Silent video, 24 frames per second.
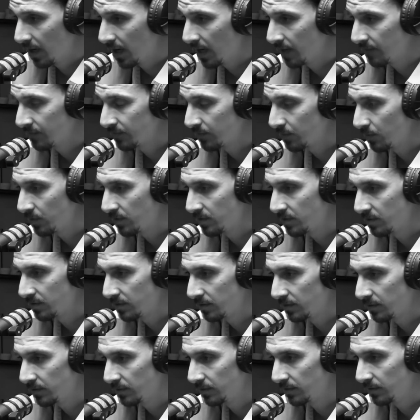
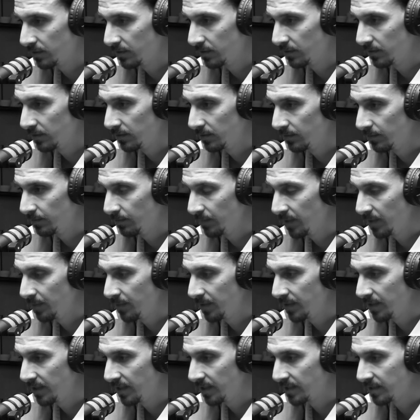Afterwards,
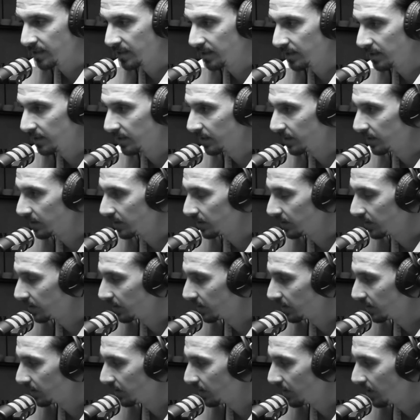maybe it doesn't
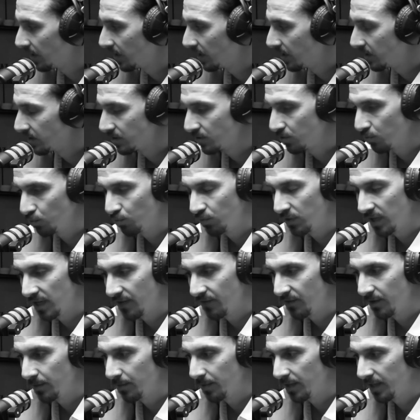suit
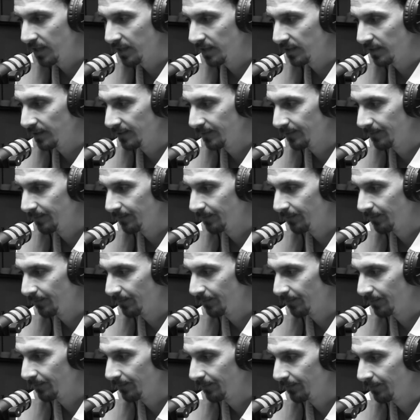everybody,
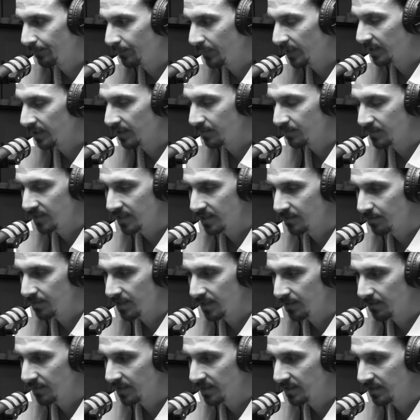but I'm just
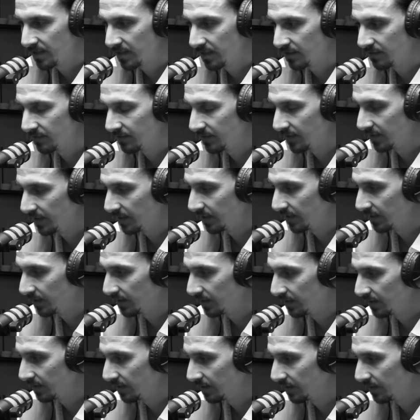being myself, and
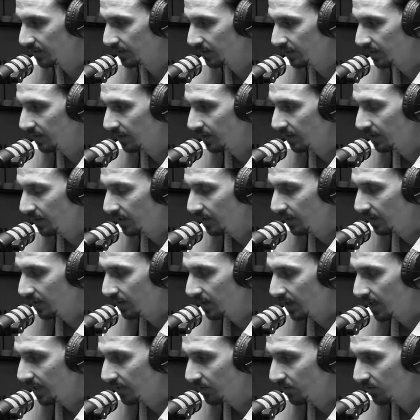
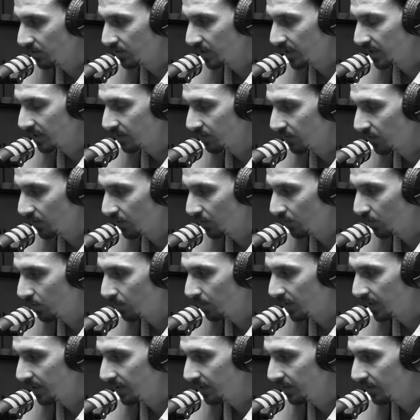I don't change for
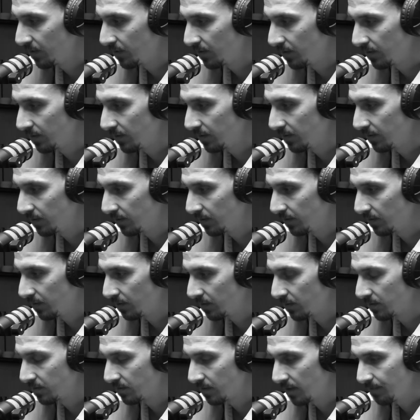nobody
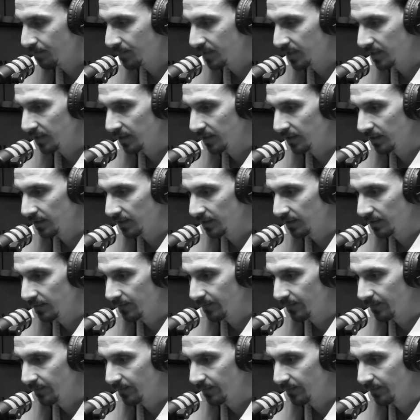or something.